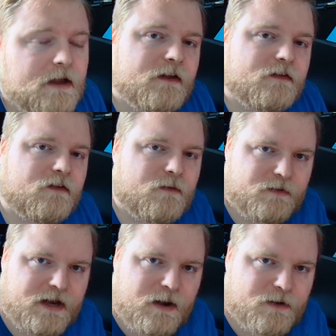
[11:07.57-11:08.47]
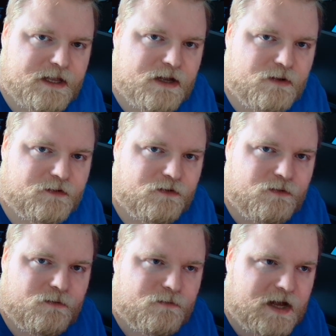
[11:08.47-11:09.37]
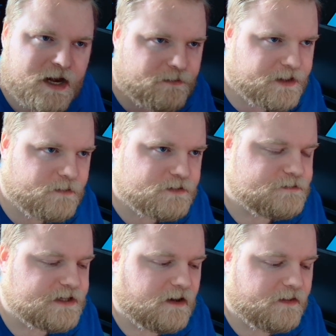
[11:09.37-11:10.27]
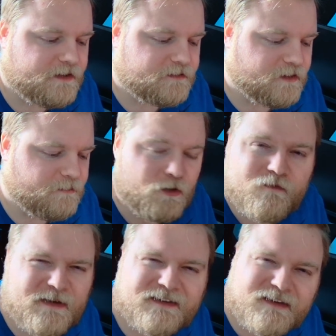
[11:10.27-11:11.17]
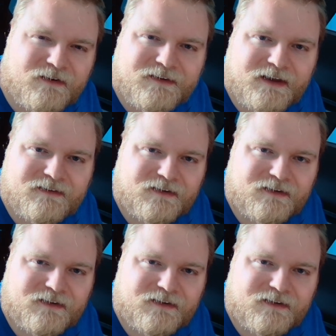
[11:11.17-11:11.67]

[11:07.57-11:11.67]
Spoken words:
So now we're going to go into, I don't really know what you would call this, the movement sound test.